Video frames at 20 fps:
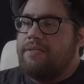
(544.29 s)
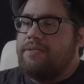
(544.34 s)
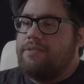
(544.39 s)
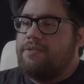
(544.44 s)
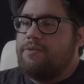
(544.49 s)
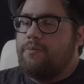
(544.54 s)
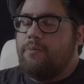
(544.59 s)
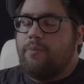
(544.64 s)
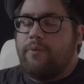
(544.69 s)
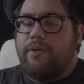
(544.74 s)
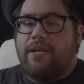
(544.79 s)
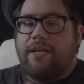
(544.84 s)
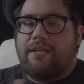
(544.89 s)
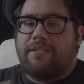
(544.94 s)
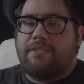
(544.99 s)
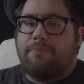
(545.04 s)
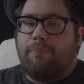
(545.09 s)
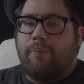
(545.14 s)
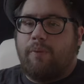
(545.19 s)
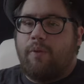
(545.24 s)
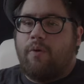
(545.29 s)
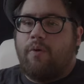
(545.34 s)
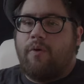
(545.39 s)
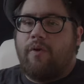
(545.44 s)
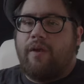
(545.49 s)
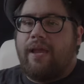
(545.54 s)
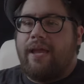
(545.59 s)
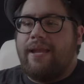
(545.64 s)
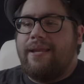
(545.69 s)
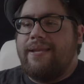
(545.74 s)
to
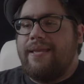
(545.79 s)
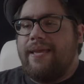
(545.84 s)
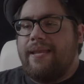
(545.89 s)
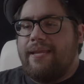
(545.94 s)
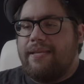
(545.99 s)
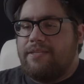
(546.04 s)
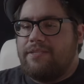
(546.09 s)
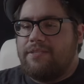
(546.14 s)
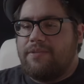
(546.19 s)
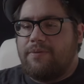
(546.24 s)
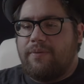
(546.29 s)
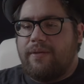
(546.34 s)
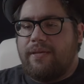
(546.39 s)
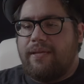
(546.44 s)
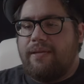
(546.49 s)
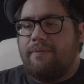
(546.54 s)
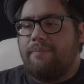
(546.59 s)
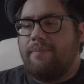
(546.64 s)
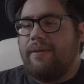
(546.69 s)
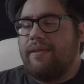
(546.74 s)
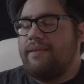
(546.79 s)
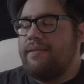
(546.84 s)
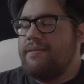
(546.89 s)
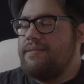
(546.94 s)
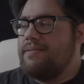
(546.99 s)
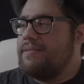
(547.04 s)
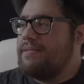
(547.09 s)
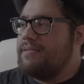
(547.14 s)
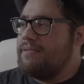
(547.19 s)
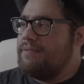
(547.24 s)
re-explore and get into it. My
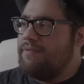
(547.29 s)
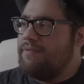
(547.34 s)
thesis